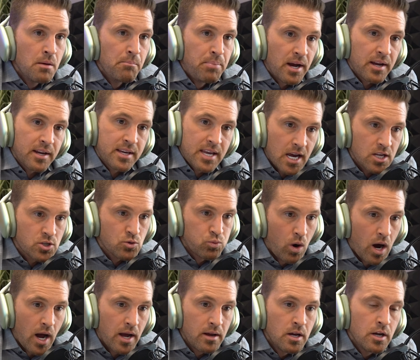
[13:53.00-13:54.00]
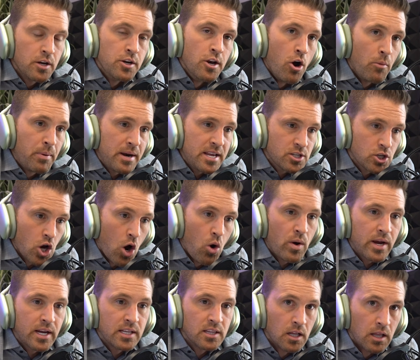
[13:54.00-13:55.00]
But guess what? Nobody's
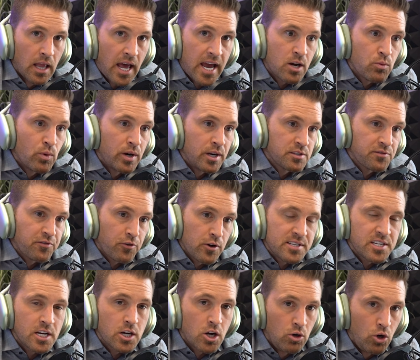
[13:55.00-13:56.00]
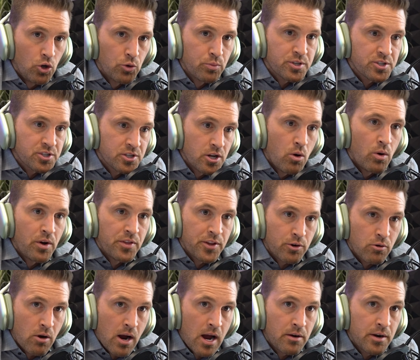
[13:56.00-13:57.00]
going in the lake when it's freezing cold with snow on the
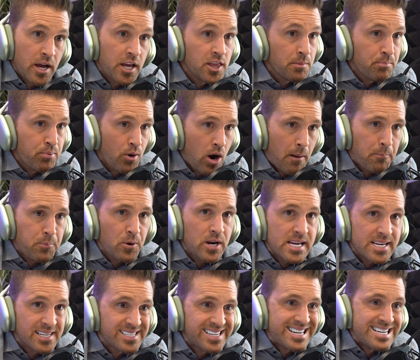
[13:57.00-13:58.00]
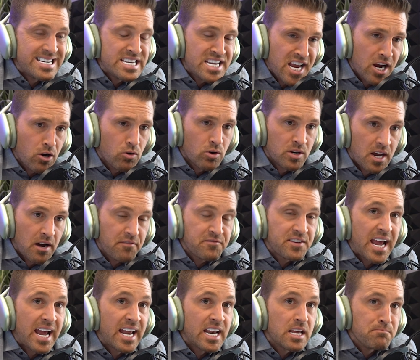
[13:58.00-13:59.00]
ground, and the property isn't near enough
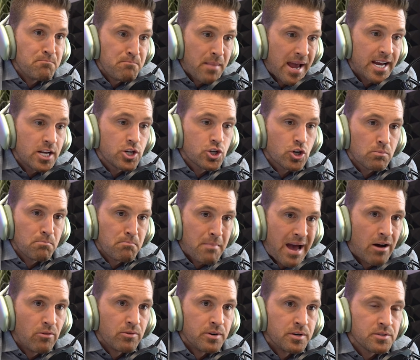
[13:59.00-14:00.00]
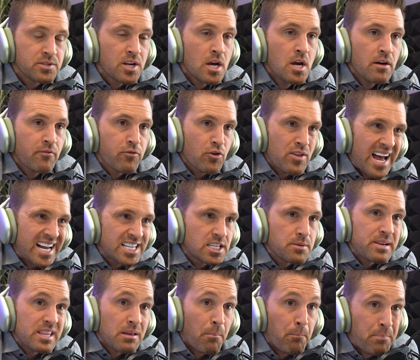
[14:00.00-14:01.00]
to any major mountains for that to
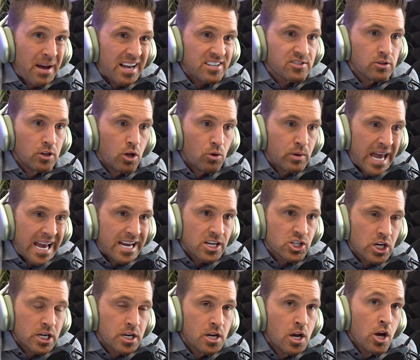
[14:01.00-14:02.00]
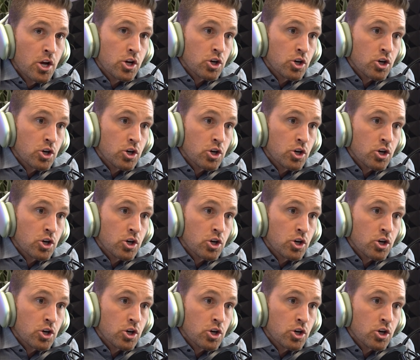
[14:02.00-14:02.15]
be the best location.